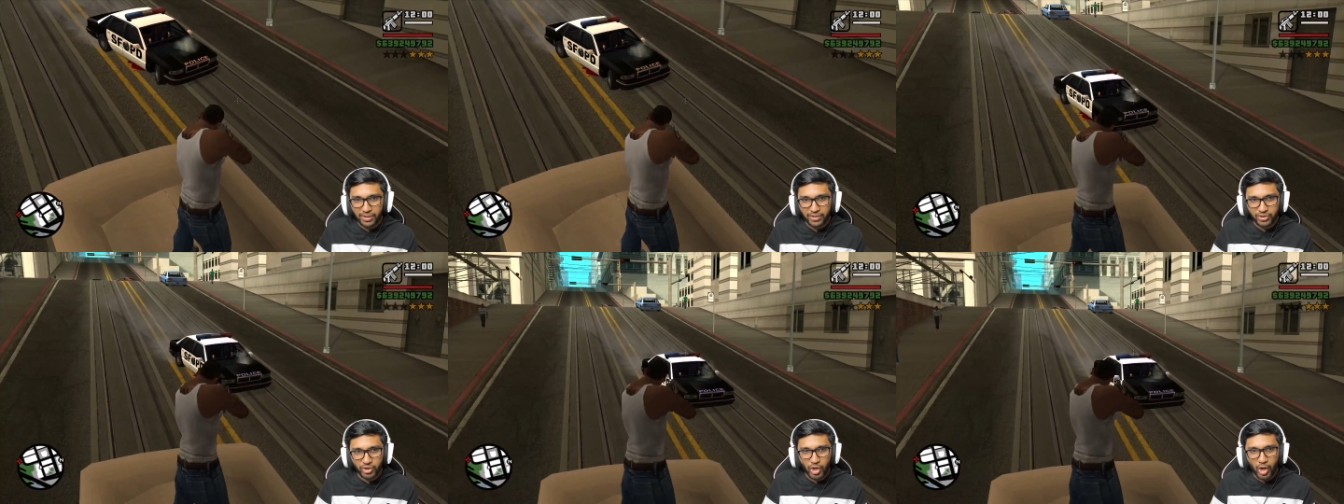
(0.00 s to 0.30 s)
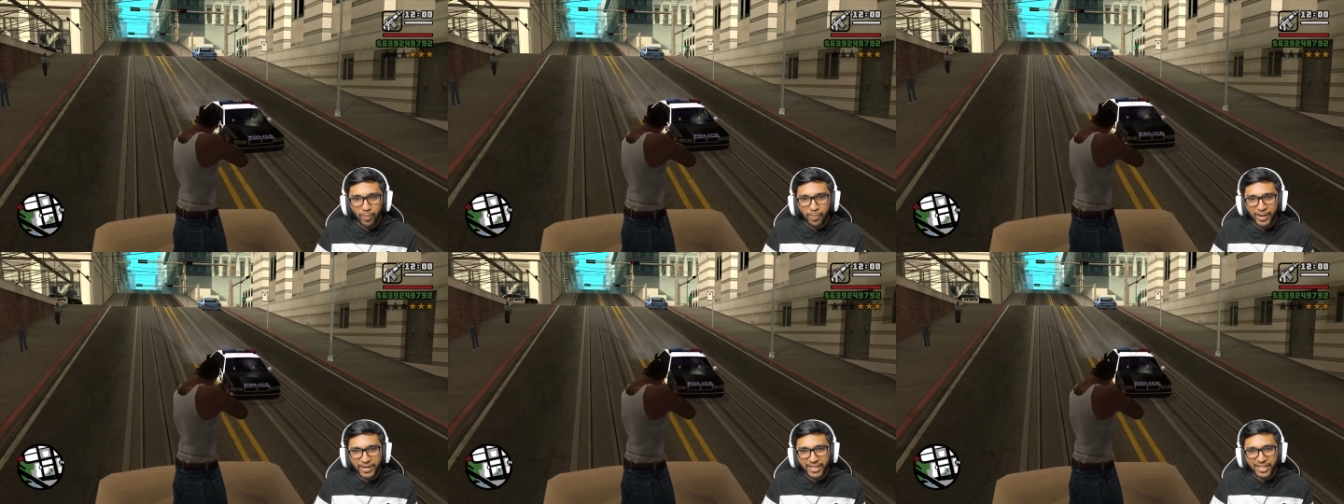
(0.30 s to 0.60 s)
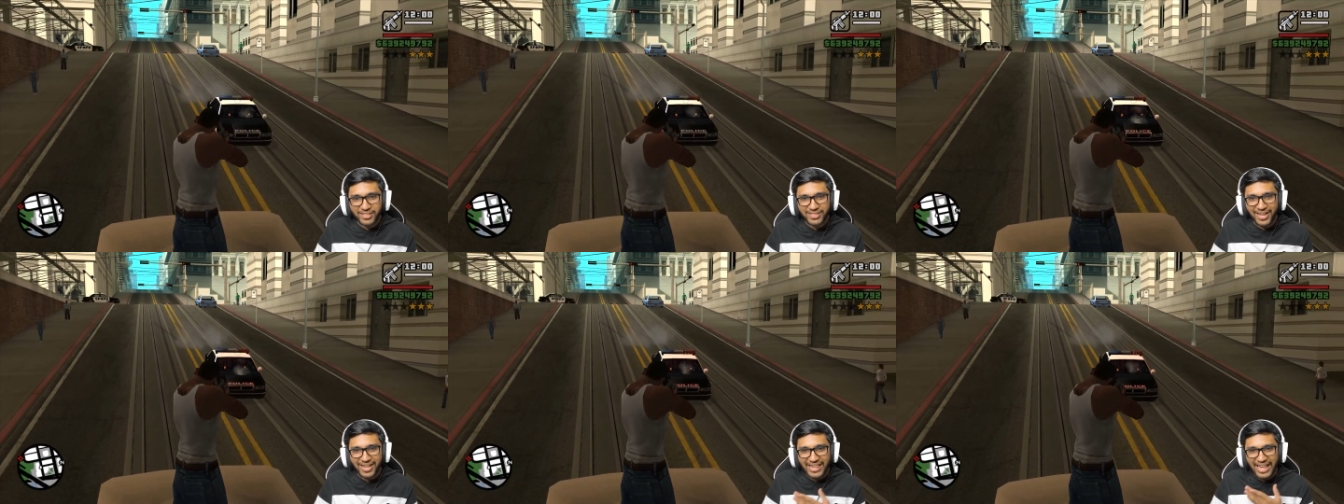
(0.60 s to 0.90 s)
Nobody
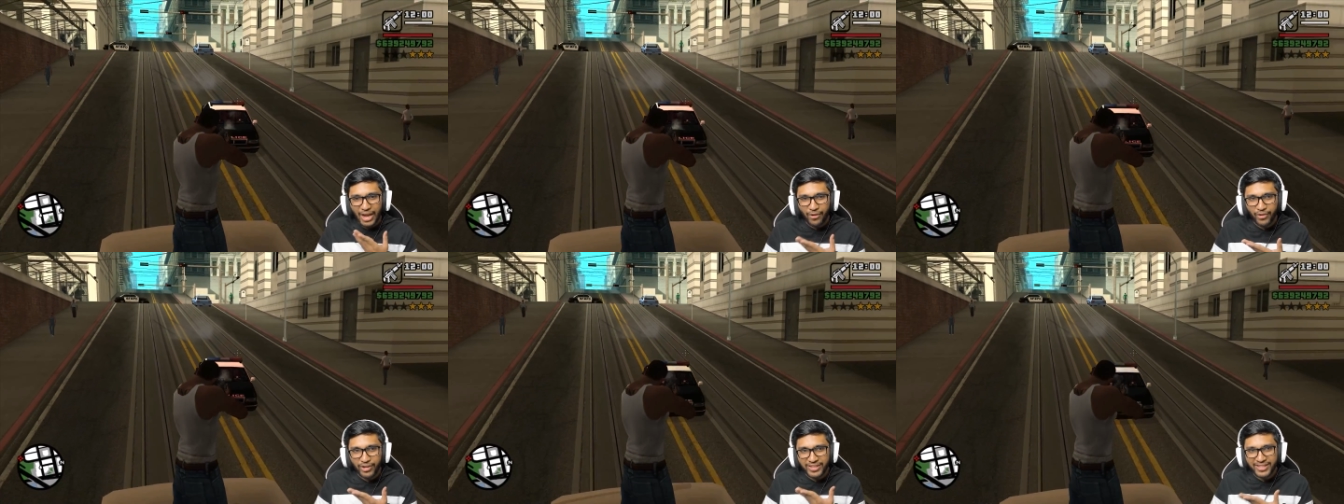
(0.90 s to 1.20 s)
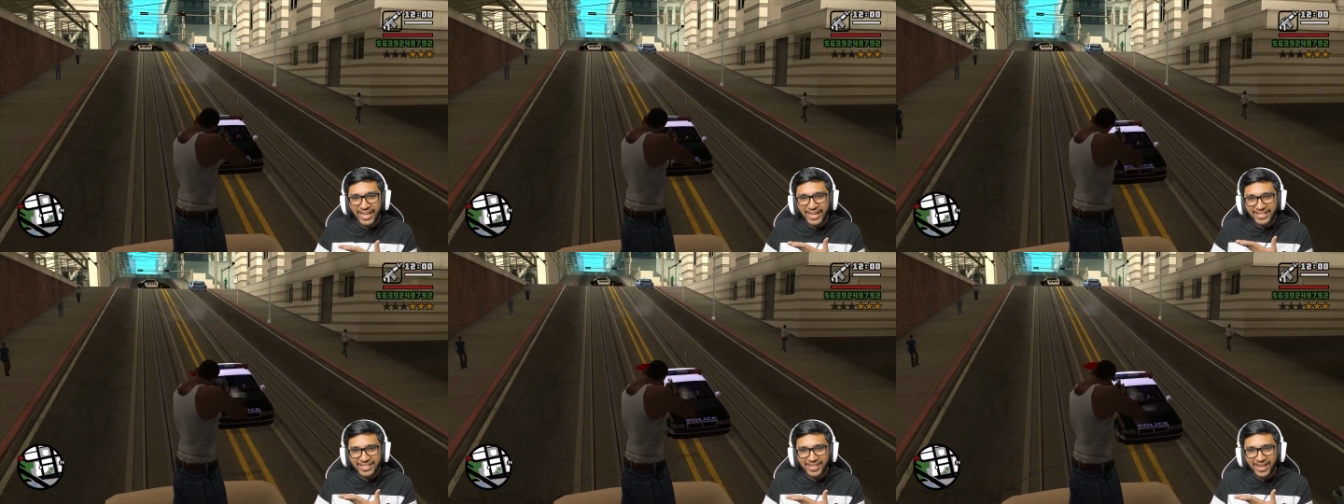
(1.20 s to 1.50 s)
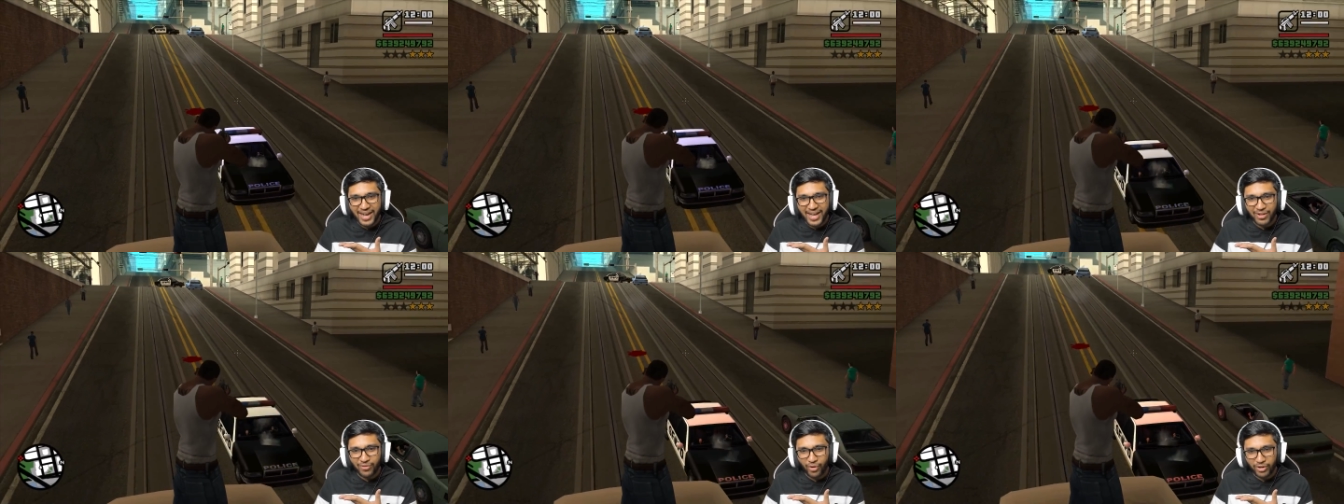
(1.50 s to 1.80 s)
is alive in that
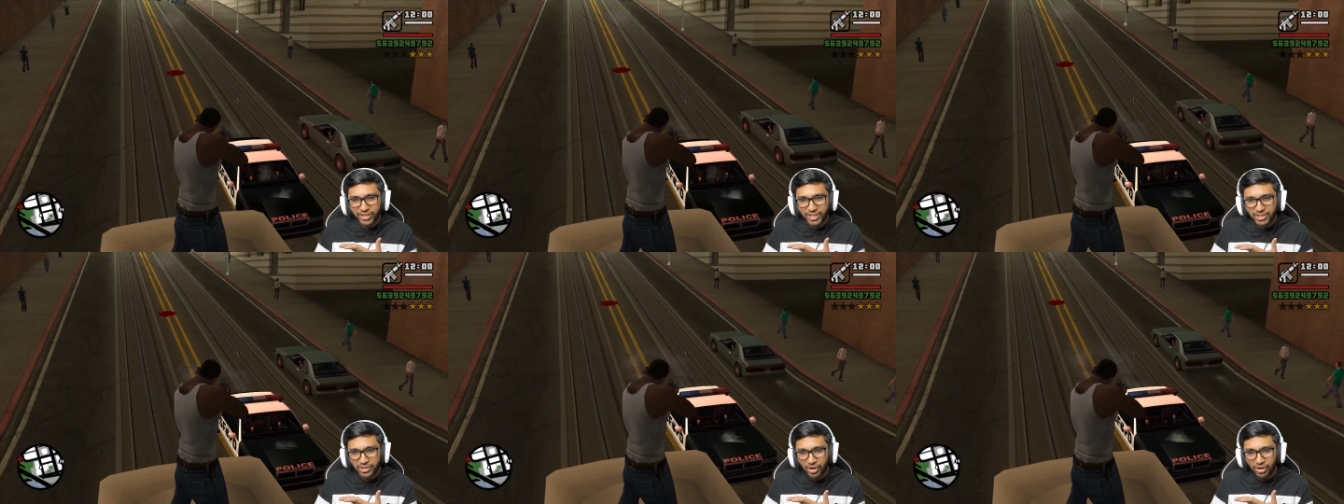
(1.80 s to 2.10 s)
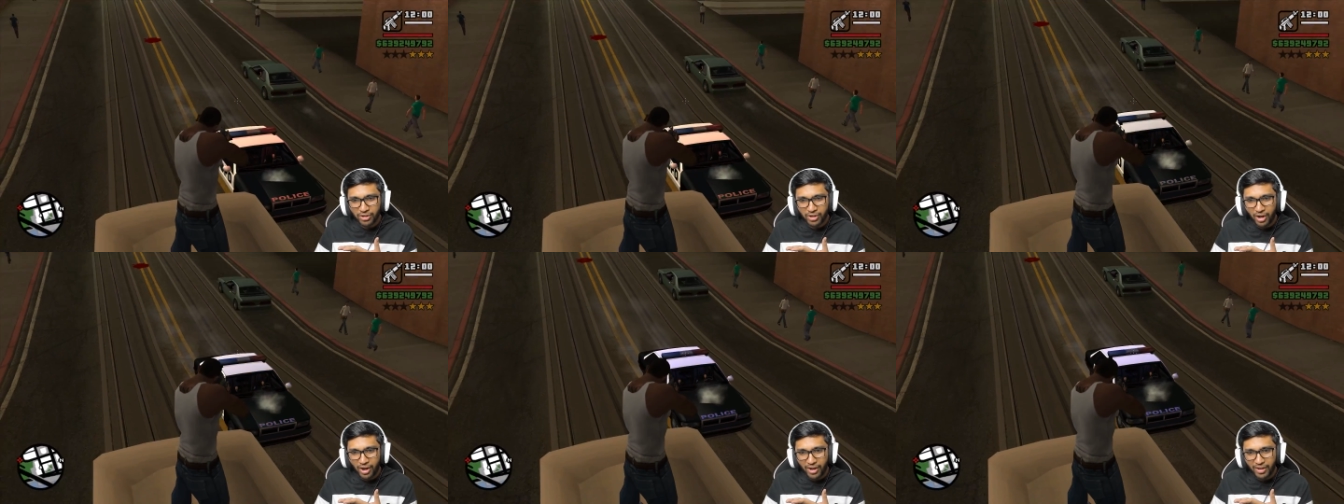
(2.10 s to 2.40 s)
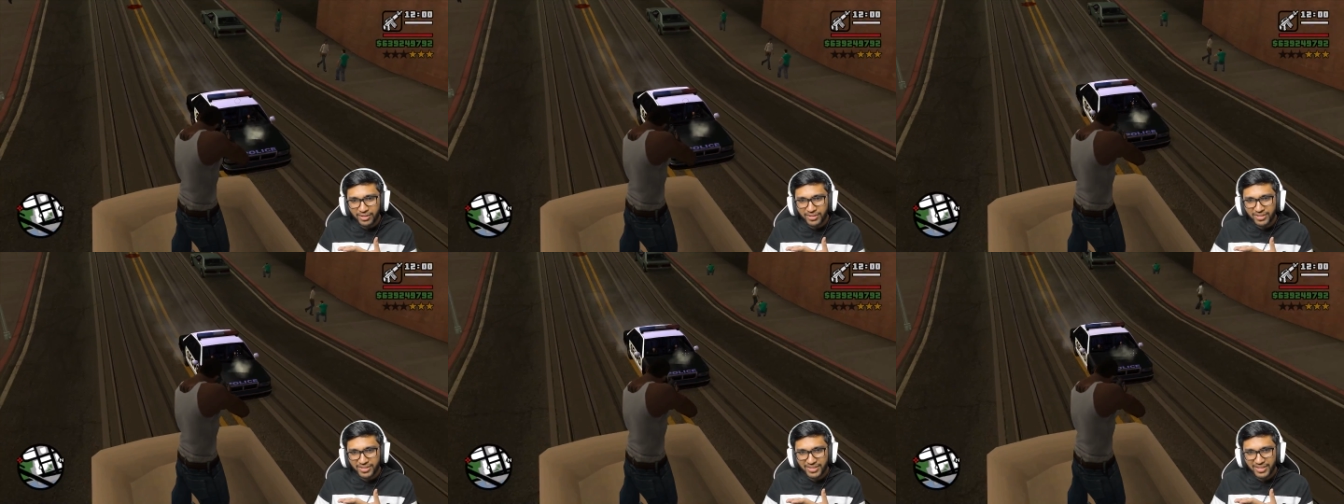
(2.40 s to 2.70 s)
car. What is going on?